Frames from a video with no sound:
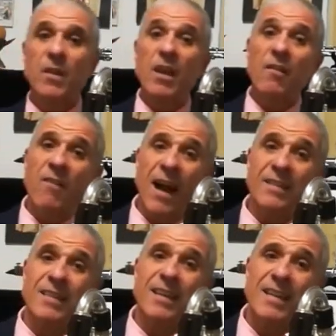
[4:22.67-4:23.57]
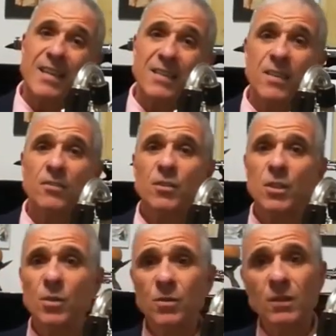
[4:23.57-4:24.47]
Find an easy
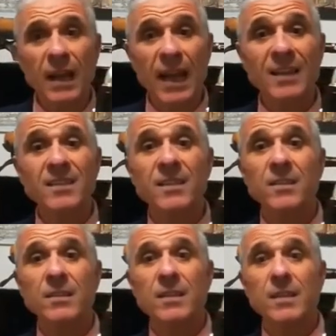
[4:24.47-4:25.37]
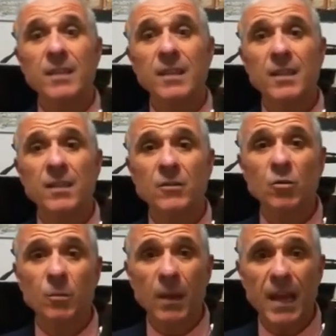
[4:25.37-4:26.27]
tune and to
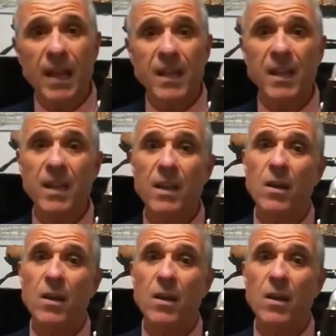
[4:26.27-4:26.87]
play